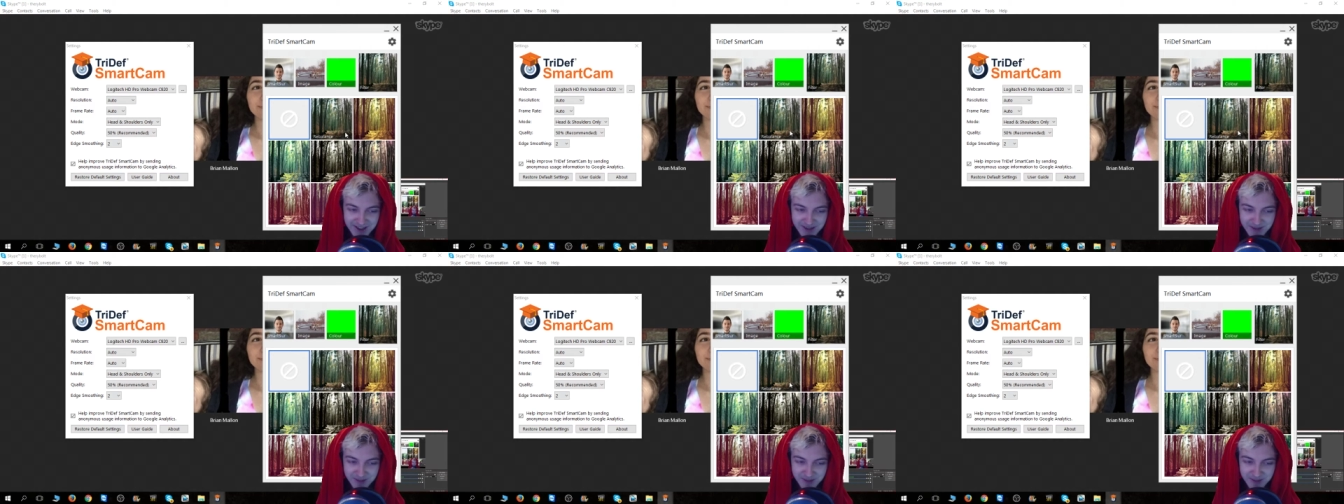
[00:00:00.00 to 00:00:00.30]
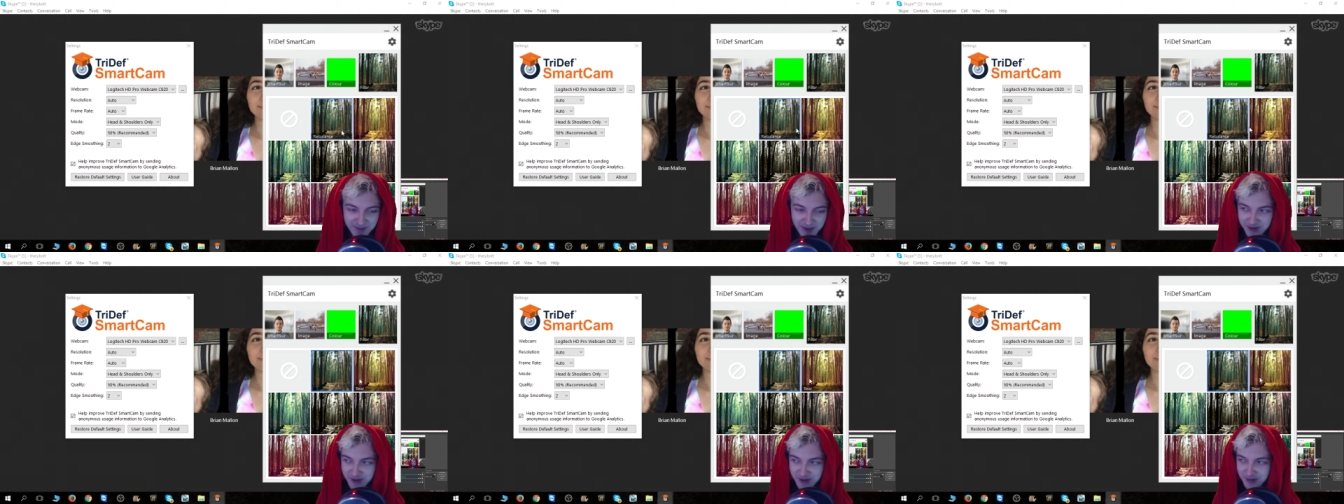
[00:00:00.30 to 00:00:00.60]

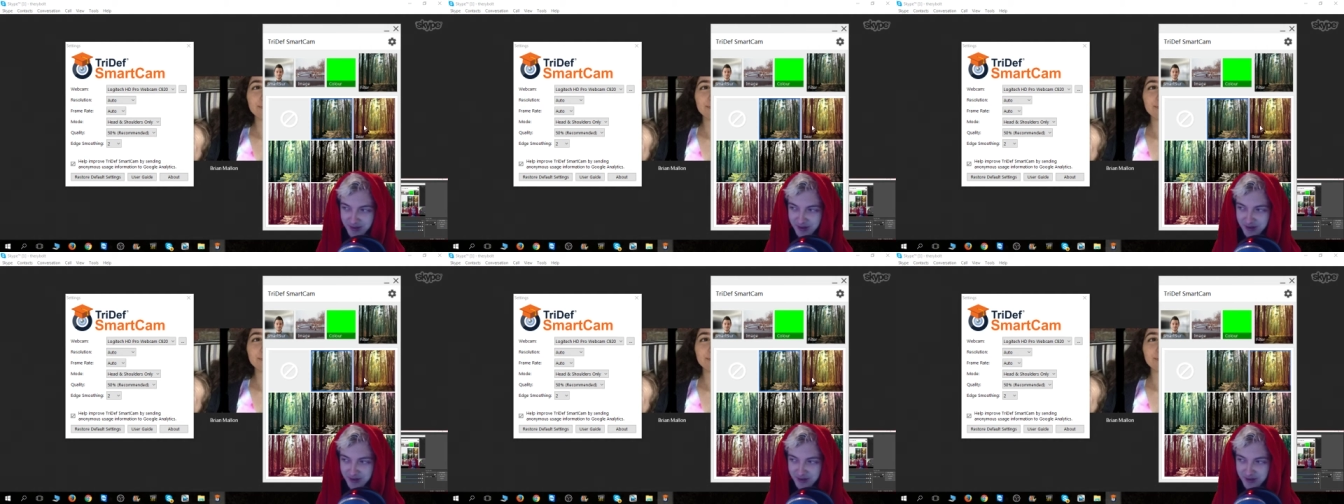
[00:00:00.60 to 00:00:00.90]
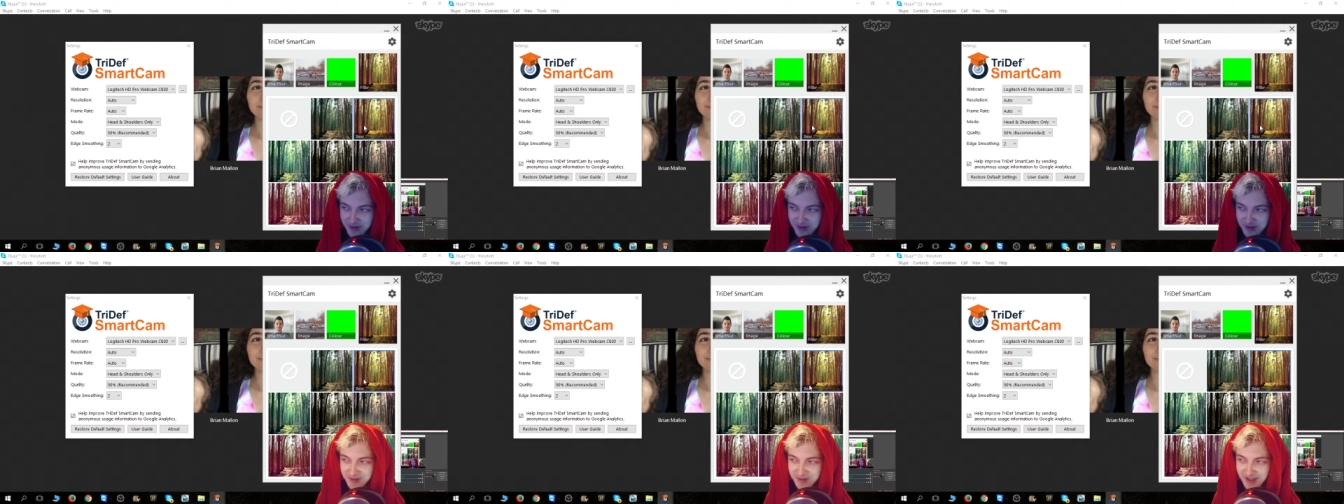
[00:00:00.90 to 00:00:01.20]
My all my
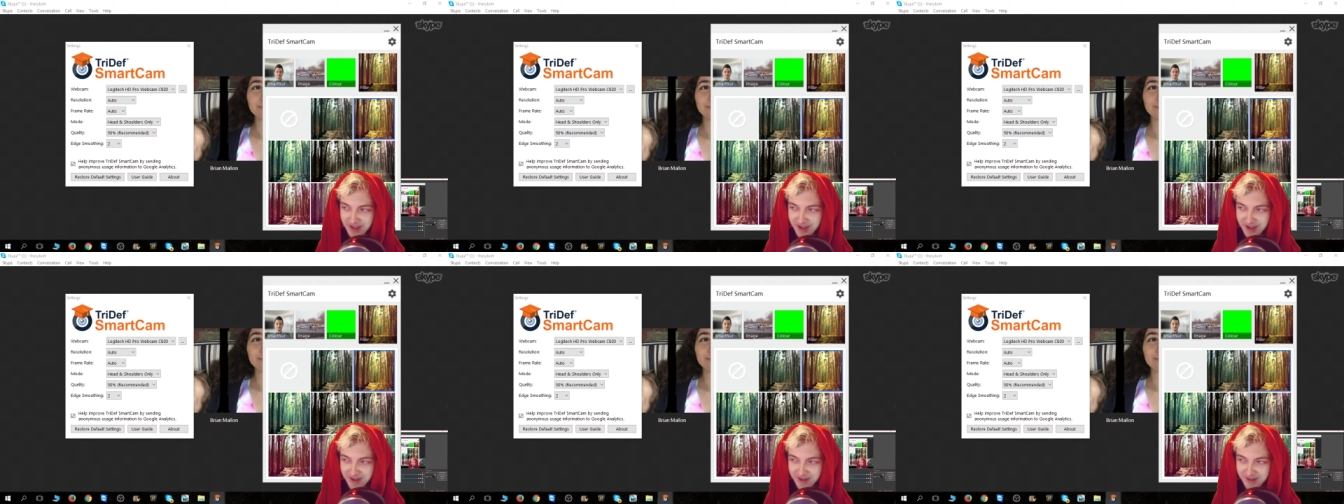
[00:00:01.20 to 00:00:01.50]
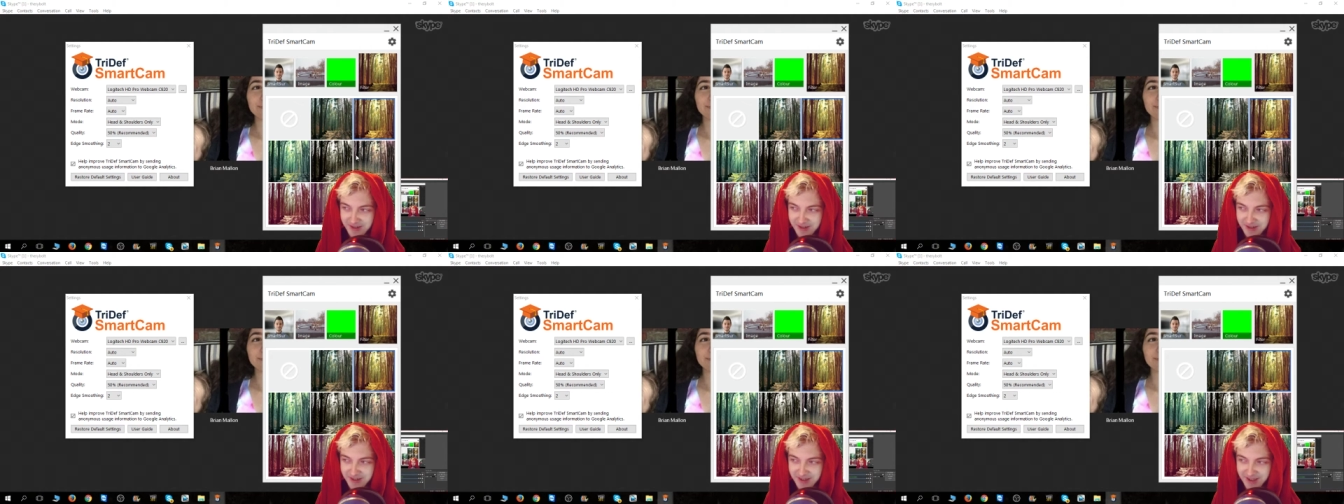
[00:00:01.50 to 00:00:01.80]
friends would
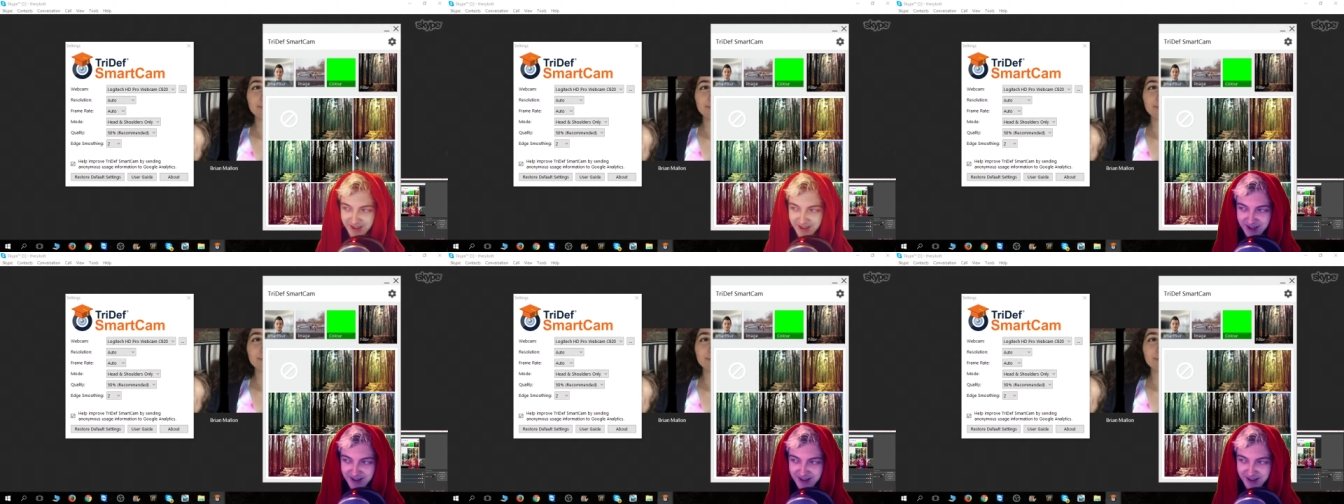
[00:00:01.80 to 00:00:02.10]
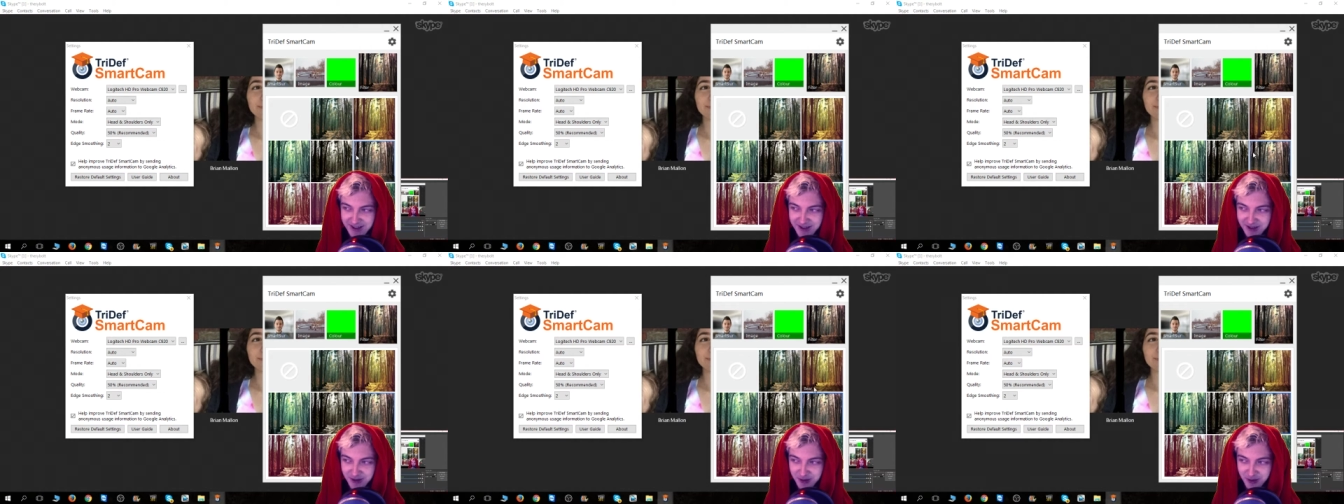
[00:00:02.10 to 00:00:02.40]
now not
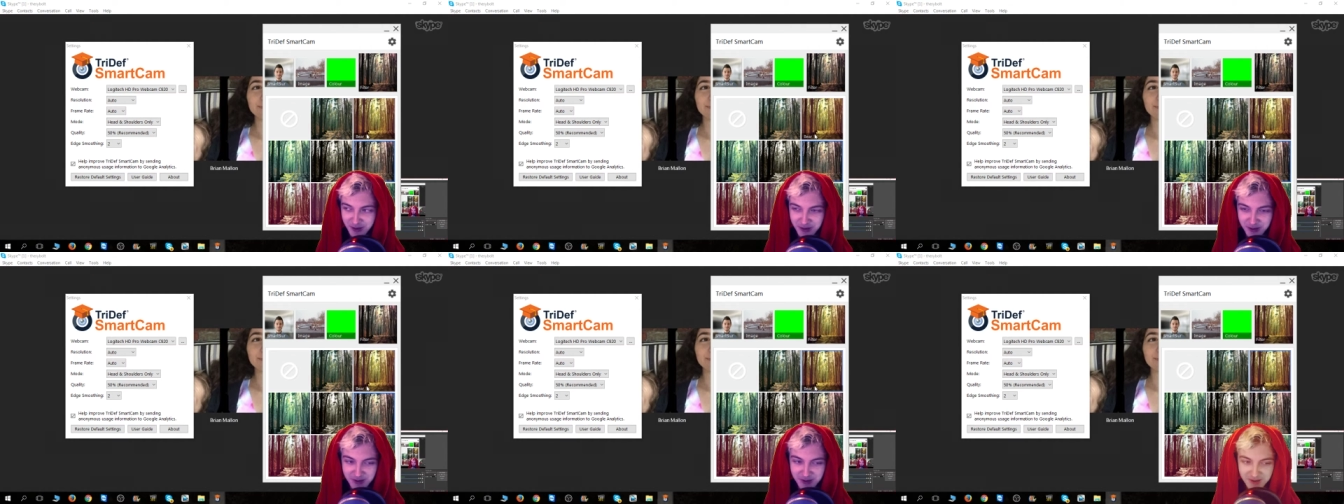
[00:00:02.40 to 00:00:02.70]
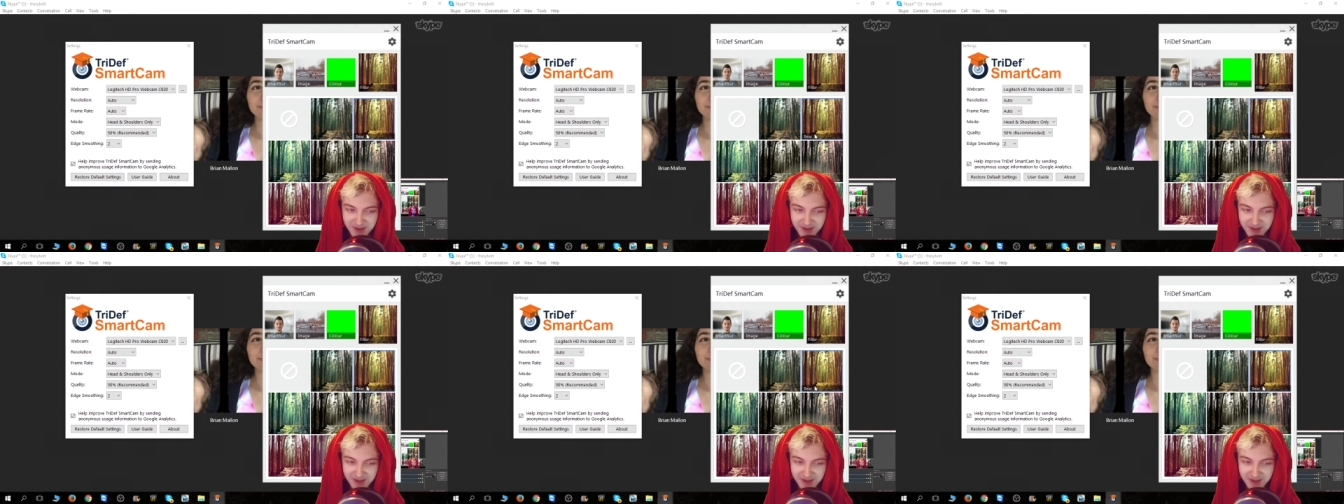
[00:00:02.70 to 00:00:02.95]
like you. Oh look.